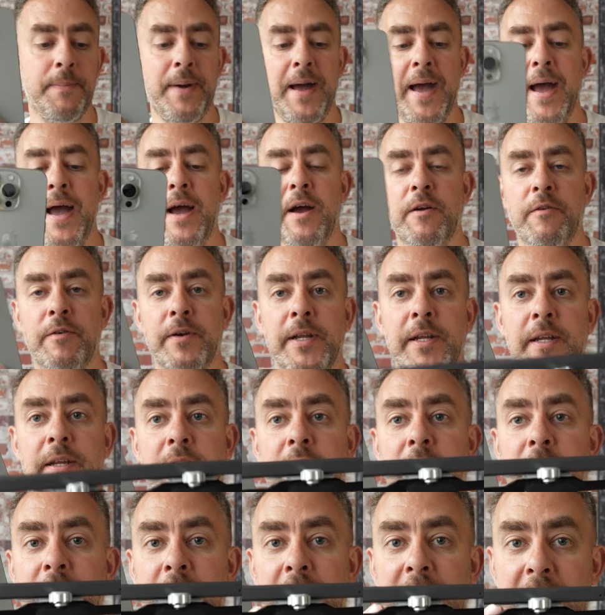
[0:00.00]
powering
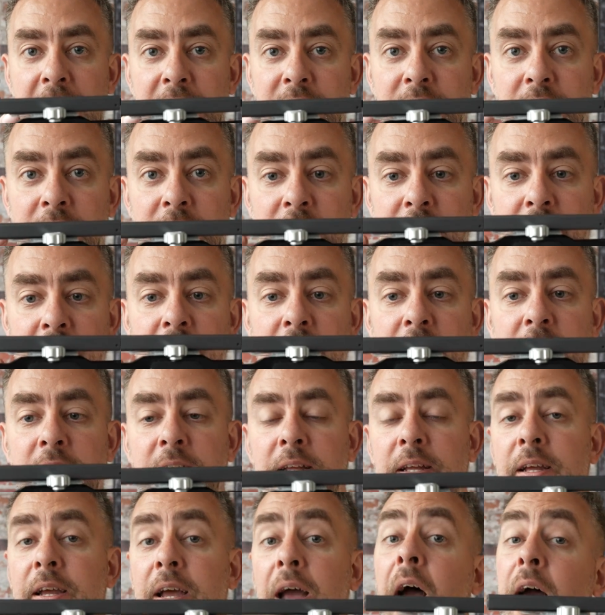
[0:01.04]
that SSD
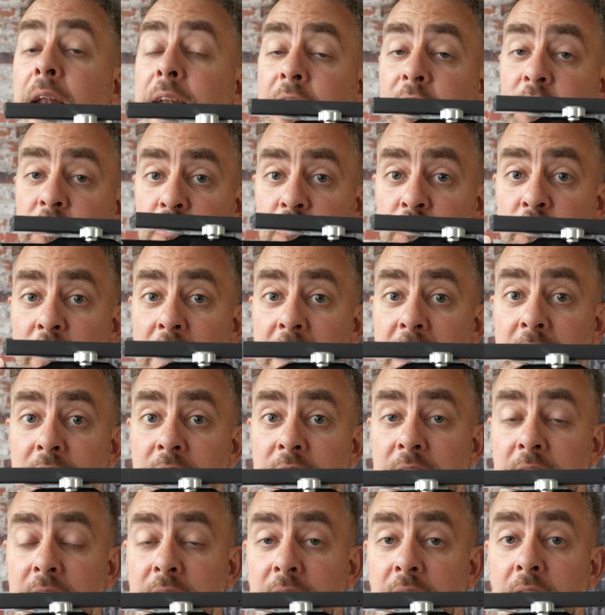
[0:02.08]
and it
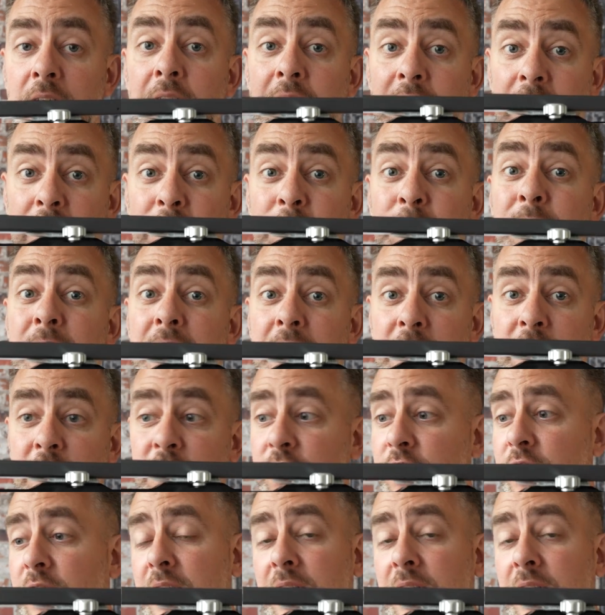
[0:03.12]
drains it like a bitch,